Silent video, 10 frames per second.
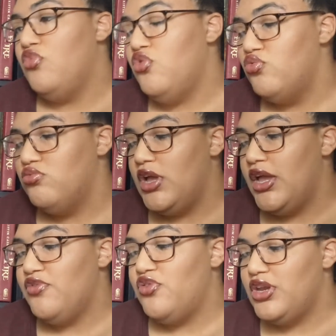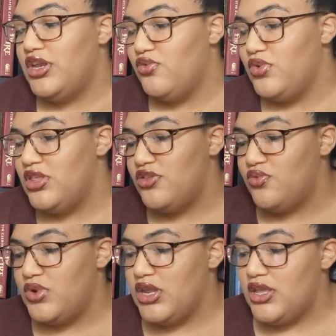oh, I have no idea what
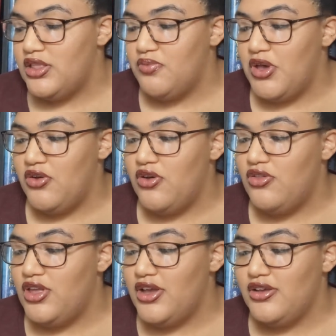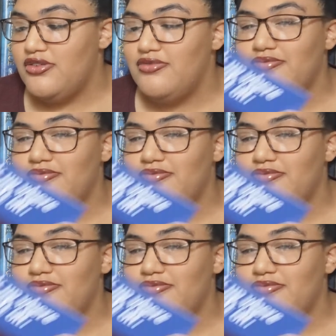this one is about. Oh, look.